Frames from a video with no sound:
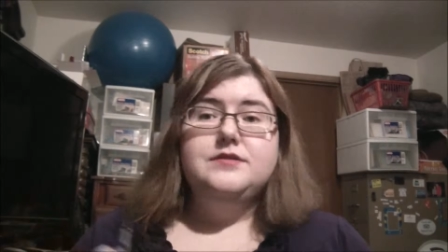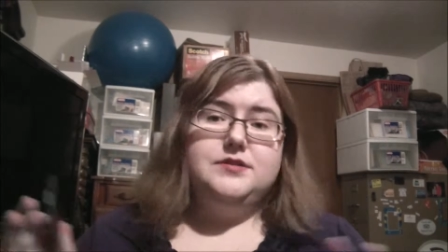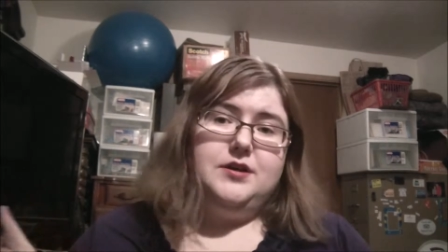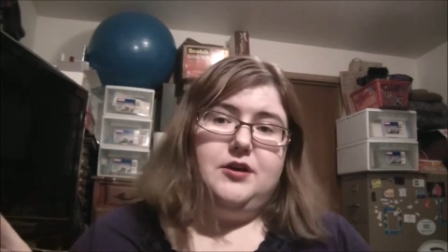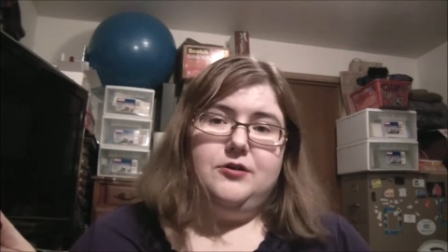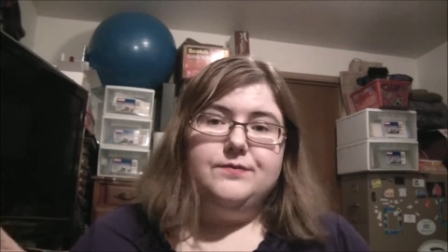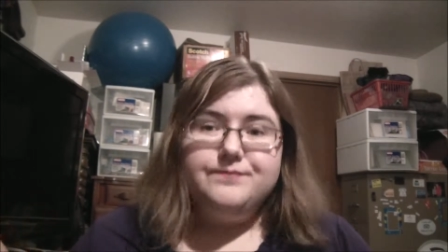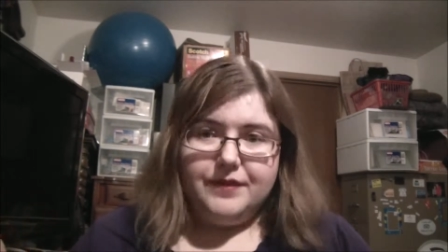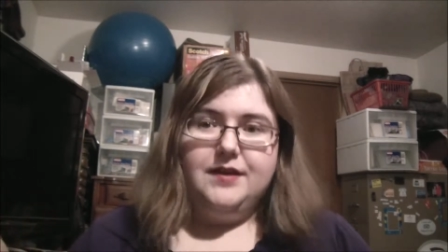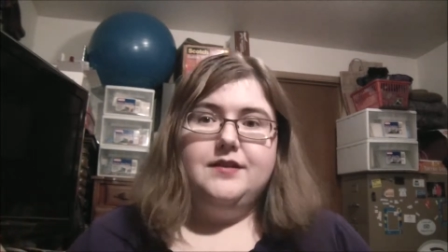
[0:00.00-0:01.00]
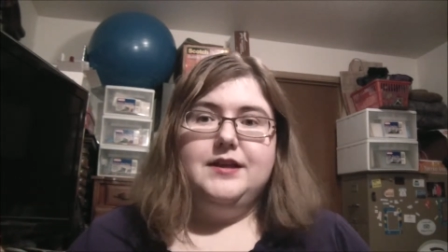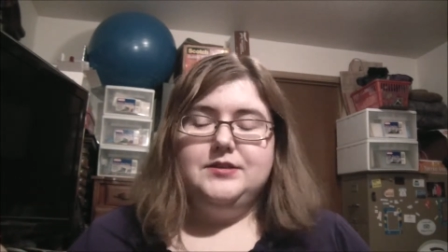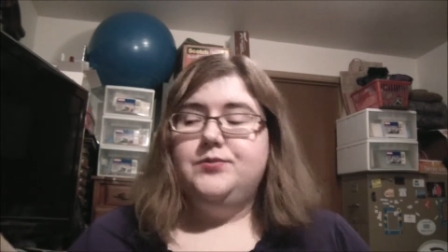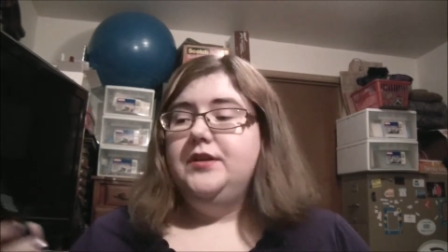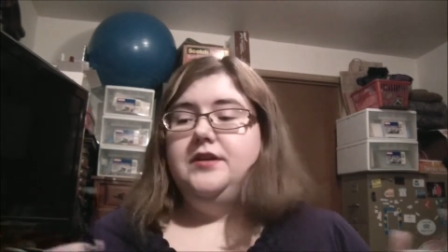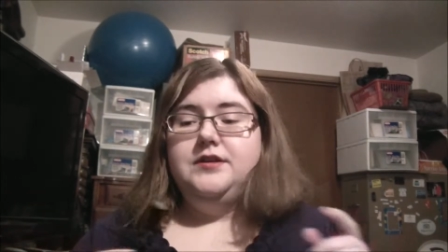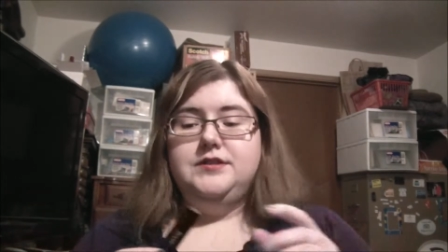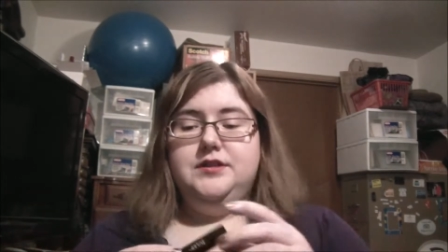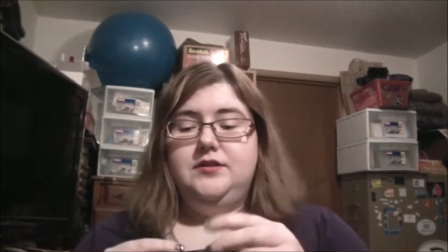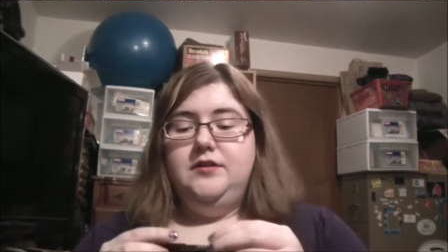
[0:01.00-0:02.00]
So that's a really
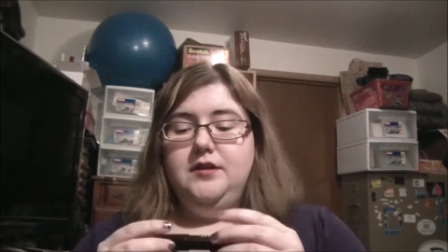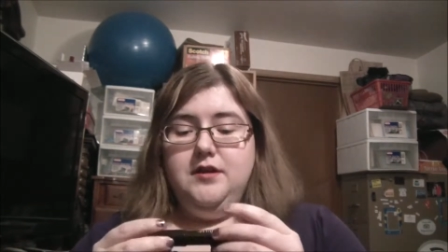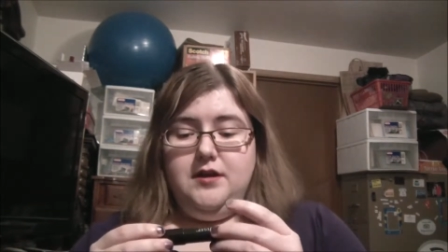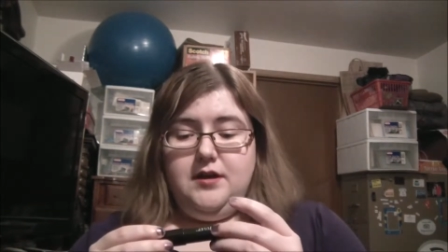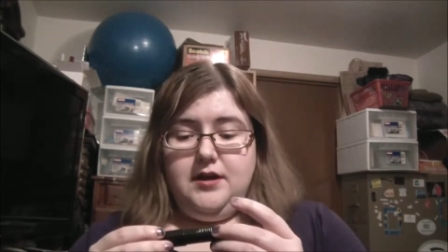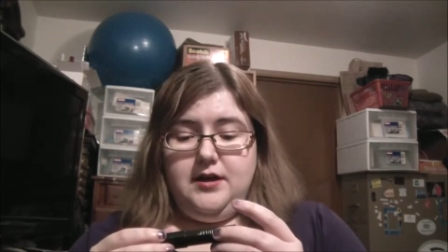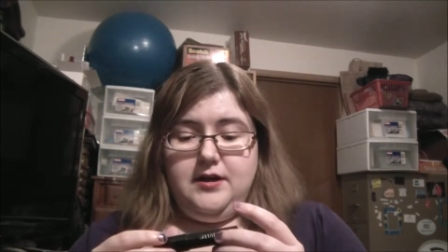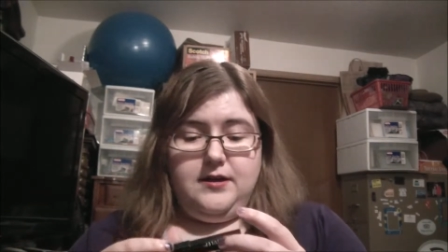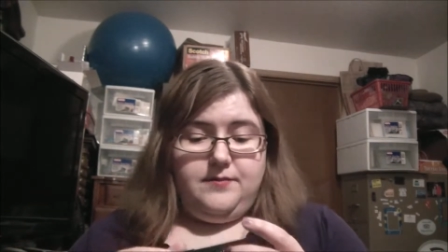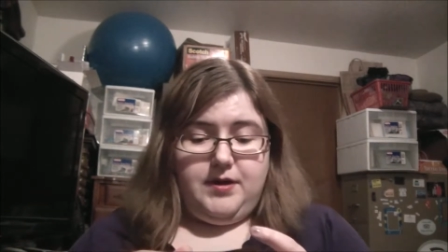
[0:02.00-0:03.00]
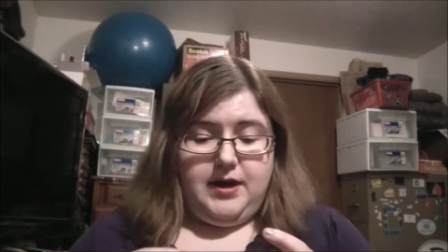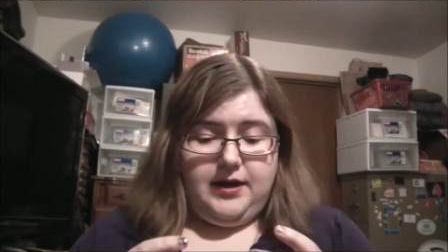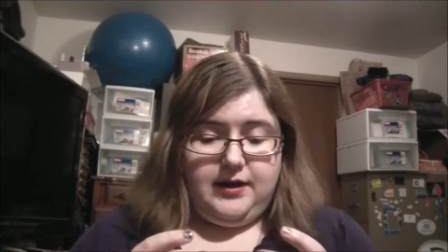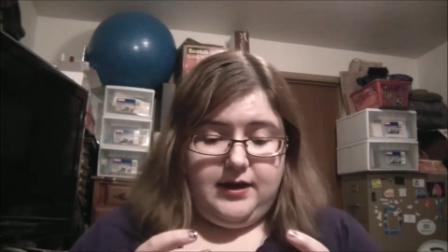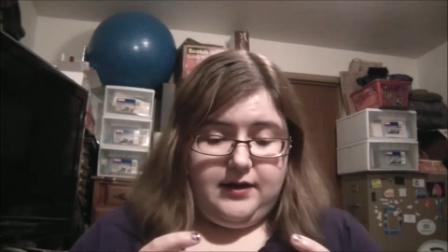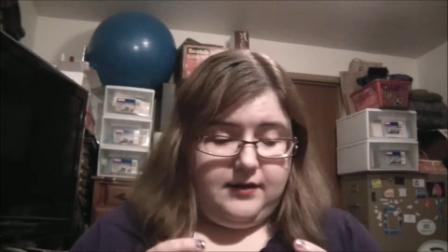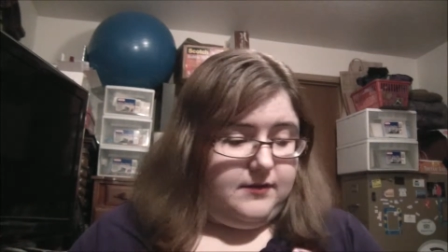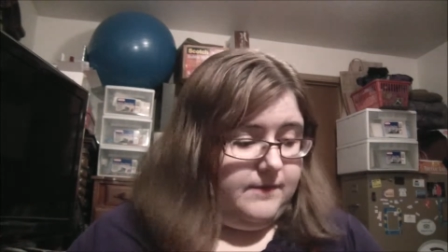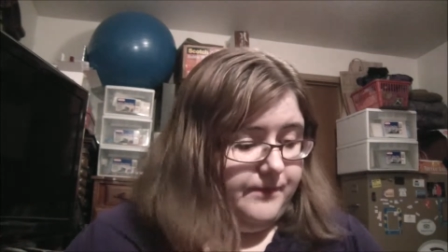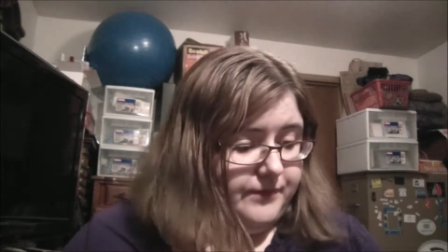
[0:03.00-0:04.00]
good deal. Um, I got,